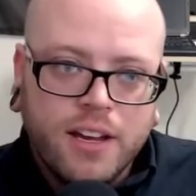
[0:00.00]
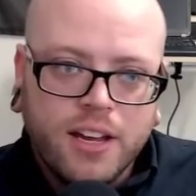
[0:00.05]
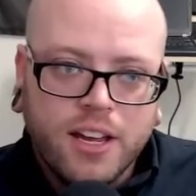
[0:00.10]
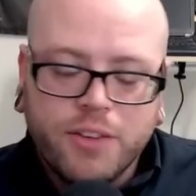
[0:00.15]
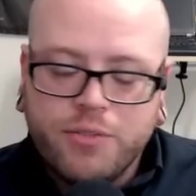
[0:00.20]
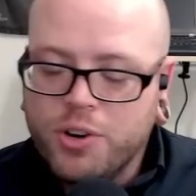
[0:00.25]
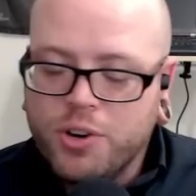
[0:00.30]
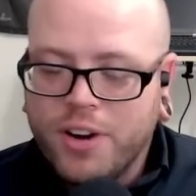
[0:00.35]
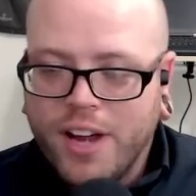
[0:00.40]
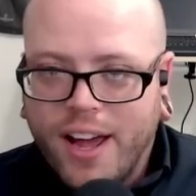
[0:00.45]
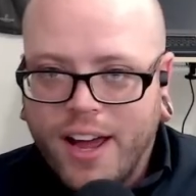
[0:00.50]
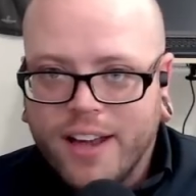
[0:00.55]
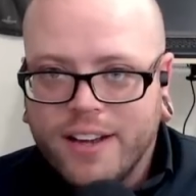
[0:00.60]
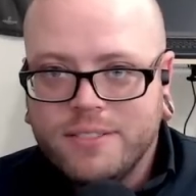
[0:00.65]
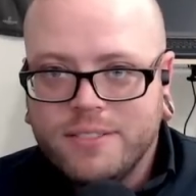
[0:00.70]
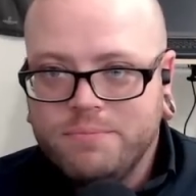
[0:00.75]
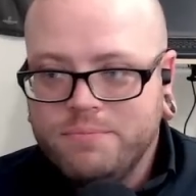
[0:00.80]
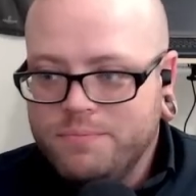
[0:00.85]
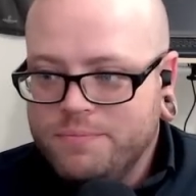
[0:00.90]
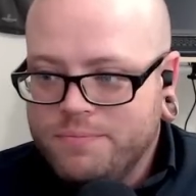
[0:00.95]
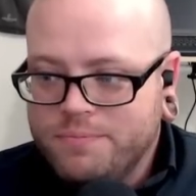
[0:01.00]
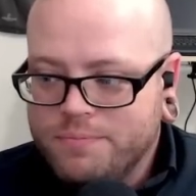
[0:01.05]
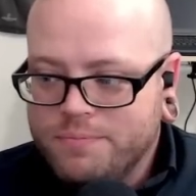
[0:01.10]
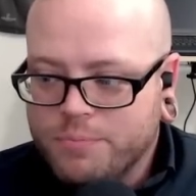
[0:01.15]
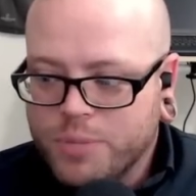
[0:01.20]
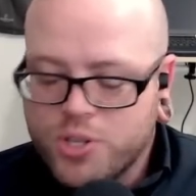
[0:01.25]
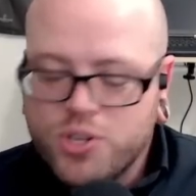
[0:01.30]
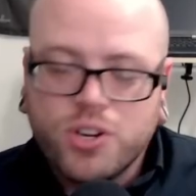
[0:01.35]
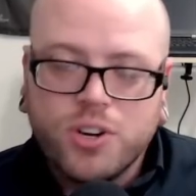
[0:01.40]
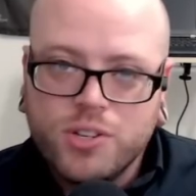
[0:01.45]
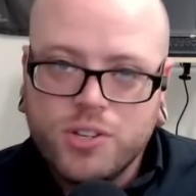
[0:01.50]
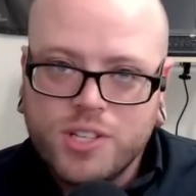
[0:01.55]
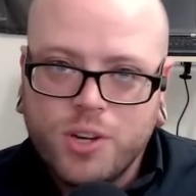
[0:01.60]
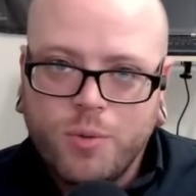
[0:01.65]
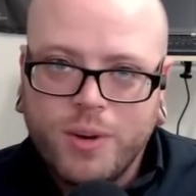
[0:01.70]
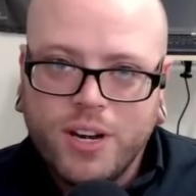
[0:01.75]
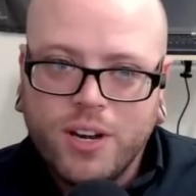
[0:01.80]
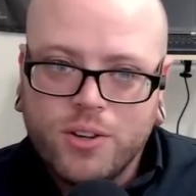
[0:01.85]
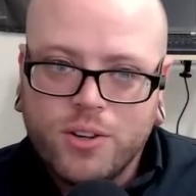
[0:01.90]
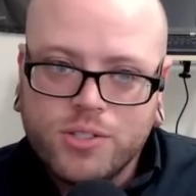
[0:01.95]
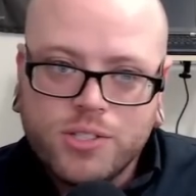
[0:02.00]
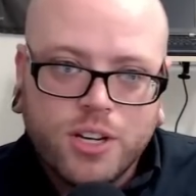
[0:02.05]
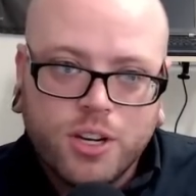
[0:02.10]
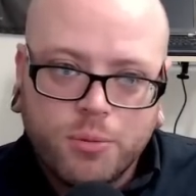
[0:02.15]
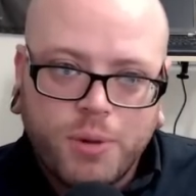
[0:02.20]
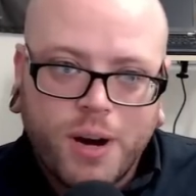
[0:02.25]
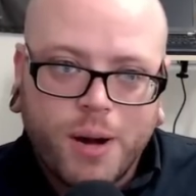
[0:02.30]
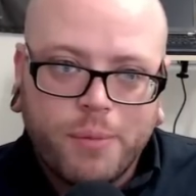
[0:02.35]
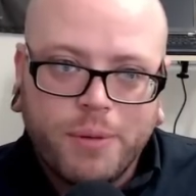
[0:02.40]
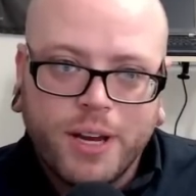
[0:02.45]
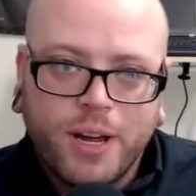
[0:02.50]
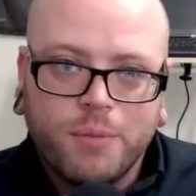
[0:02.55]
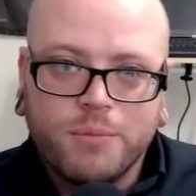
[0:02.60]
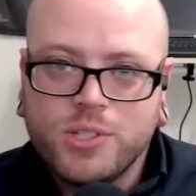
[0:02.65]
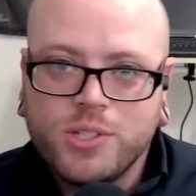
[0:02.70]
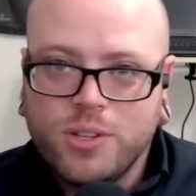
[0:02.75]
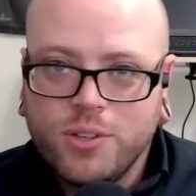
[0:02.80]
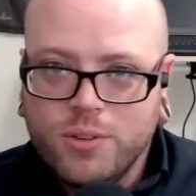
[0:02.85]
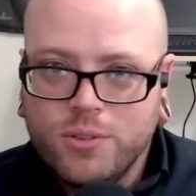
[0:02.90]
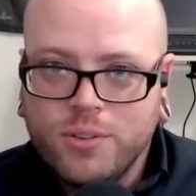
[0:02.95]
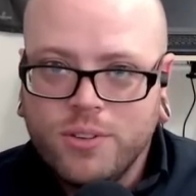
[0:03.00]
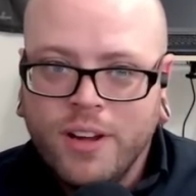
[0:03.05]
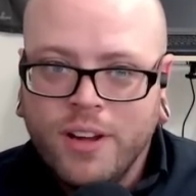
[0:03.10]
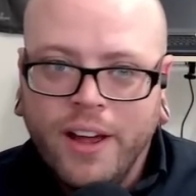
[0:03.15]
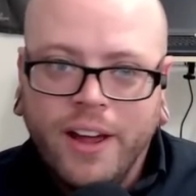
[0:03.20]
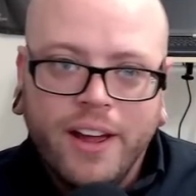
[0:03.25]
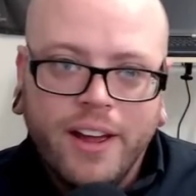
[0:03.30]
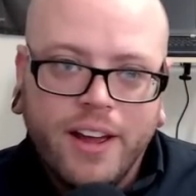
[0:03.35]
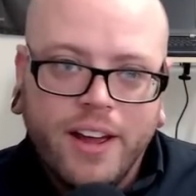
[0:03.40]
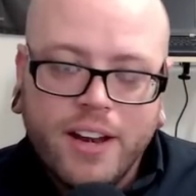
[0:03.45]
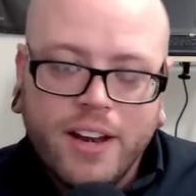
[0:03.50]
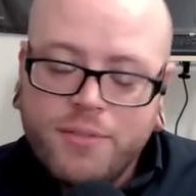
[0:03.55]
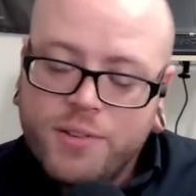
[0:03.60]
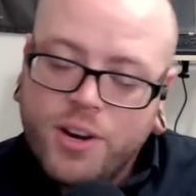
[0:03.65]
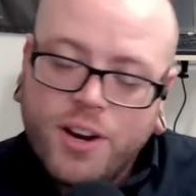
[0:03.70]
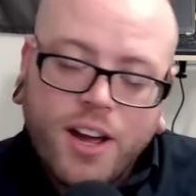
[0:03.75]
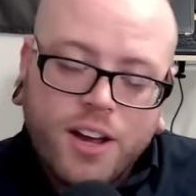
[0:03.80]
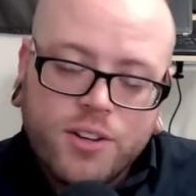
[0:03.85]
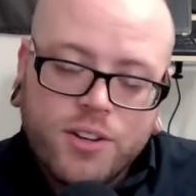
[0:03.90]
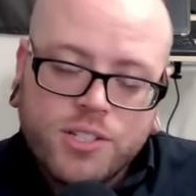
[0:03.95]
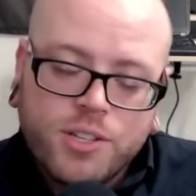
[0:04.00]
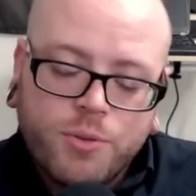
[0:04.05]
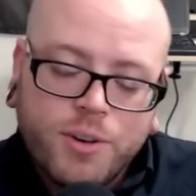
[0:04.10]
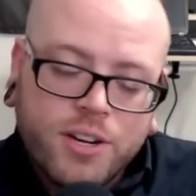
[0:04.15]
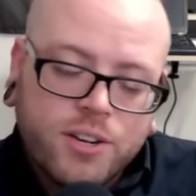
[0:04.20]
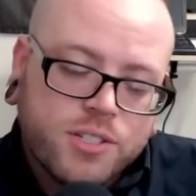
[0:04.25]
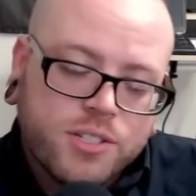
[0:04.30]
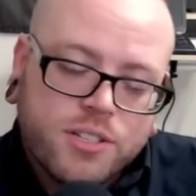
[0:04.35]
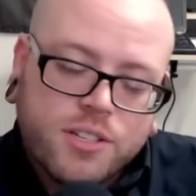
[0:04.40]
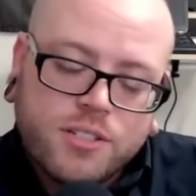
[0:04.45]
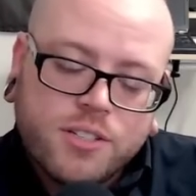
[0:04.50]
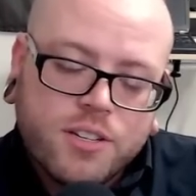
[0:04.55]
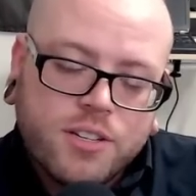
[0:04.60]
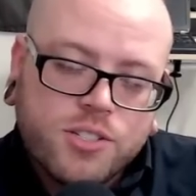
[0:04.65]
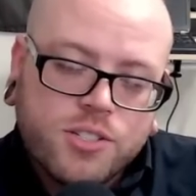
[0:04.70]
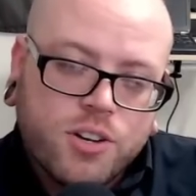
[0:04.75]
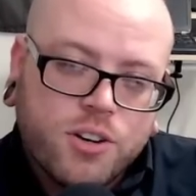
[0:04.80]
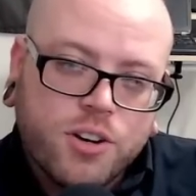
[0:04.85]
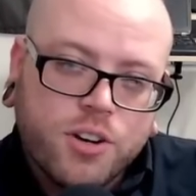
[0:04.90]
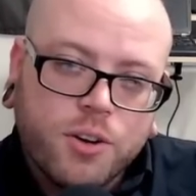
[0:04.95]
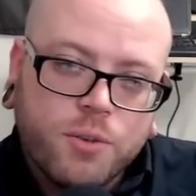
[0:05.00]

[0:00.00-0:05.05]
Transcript: If you're not, but you're using Windows, it'll probably come soon. And if you're not using Windows, it doesn't concern